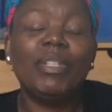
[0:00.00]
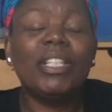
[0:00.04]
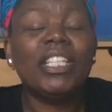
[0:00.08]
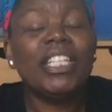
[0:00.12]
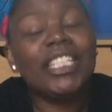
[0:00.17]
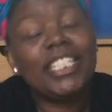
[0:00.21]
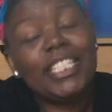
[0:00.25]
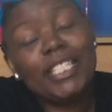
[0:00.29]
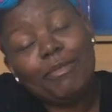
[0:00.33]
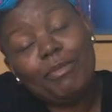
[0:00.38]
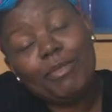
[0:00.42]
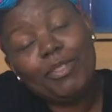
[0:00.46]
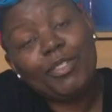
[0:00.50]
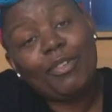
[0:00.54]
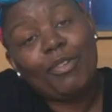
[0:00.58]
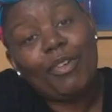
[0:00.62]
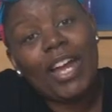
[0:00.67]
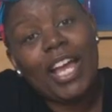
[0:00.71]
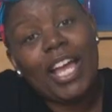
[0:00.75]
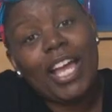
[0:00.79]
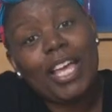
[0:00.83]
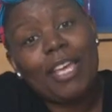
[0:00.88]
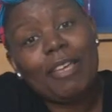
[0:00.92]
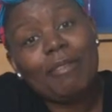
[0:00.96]
Please
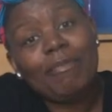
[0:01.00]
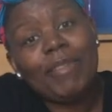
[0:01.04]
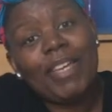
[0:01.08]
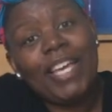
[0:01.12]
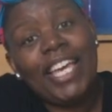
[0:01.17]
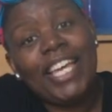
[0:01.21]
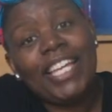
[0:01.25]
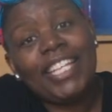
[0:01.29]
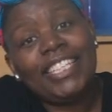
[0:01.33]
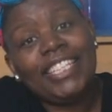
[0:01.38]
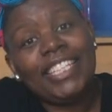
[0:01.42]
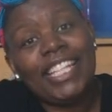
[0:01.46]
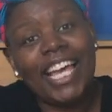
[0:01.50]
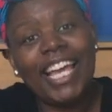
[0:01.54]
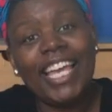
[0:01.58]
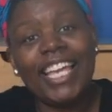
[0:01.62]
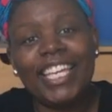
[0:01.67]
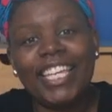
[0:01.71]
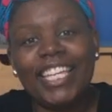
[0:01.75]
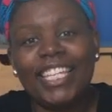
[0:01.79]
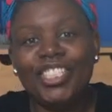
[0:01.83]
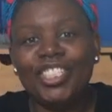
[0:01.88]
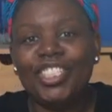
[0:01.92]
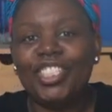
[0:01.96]
subscribe and
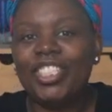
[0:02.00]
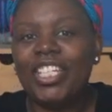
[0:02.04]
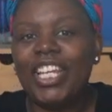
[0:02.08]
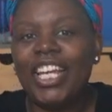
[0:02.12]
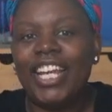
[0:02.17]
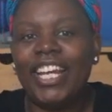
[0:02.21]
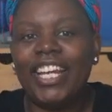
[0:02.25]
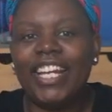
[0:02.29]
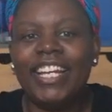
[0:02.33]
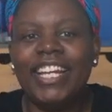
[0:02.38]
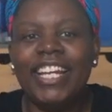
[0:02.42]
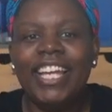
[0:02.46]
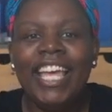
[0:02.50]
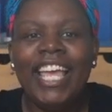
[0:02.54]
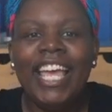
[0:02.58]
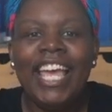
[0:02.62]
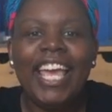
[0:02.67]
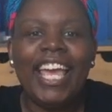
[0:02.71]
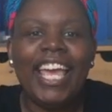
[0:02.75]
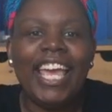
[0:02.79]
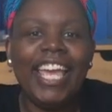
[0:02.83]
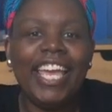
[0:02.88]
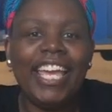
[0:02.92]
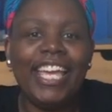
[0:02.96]
like and share.
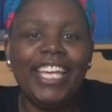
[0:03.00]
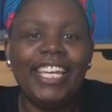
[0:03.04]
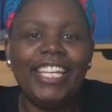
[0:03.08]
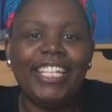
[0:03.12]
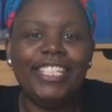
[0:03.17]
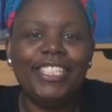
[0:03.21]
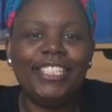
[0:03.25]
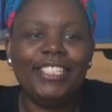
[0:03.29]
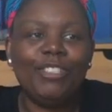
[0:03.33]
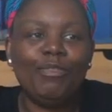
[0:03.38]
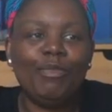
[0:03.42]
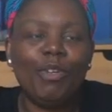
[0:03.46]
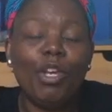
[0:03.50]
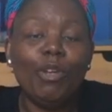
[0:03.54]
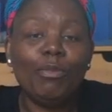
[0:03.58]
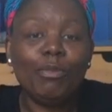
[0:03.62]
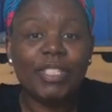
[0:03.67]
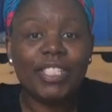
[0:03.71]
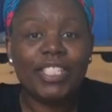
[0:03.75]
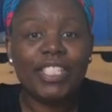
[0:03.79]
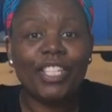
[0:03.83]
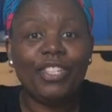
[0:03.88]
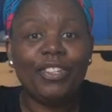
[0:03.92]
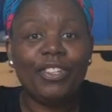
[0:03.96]
And we hope
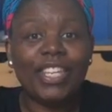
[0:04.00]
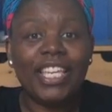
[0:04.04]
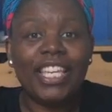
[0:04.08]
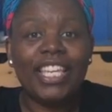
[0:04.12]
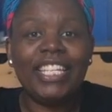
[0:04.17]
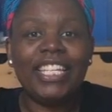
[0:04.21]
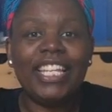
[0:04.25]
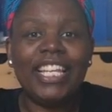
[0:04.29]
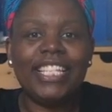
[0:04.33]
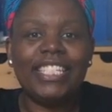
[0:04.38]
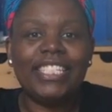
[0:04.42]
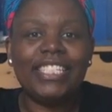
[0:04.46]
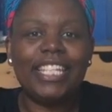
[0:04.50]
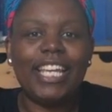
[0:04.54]
to see you again next